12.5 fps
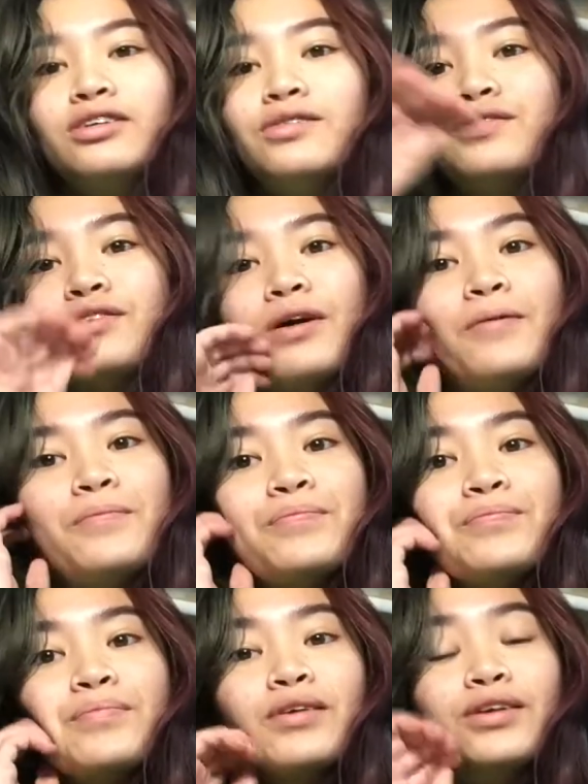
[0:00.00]
So
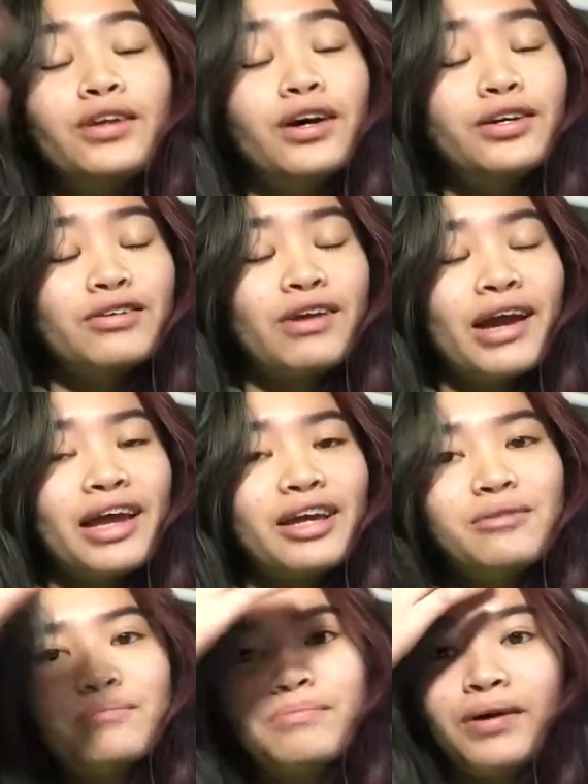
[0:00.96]
not great,
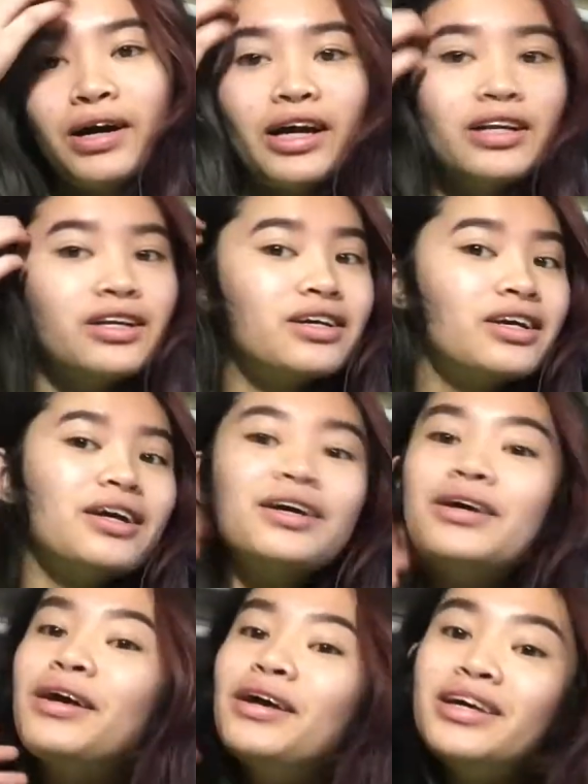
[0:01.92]
but
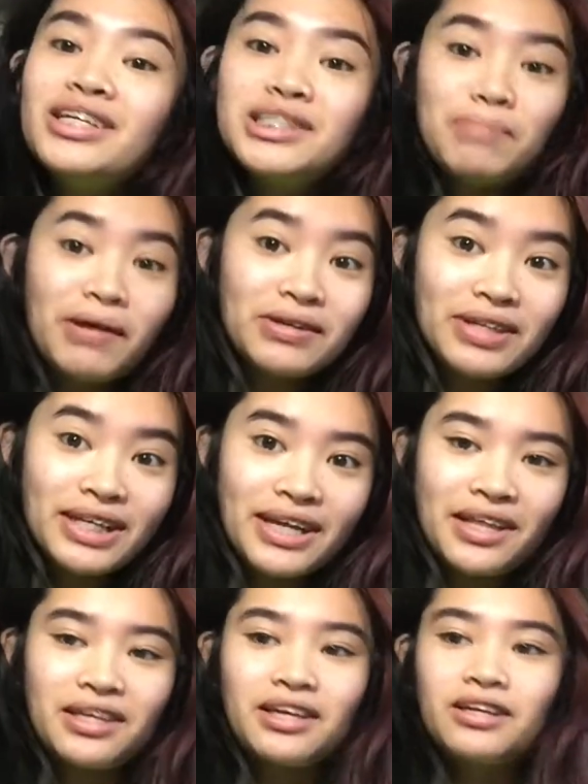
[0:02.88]
it's better than
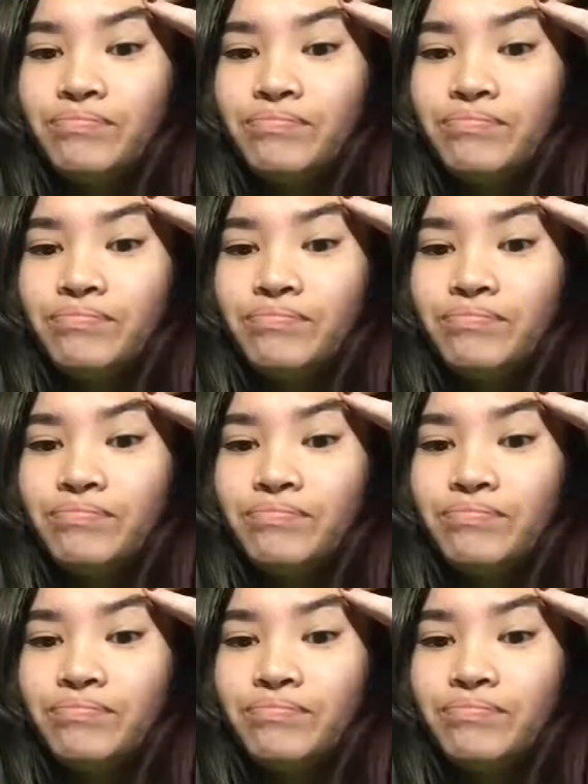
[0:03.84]
nothing.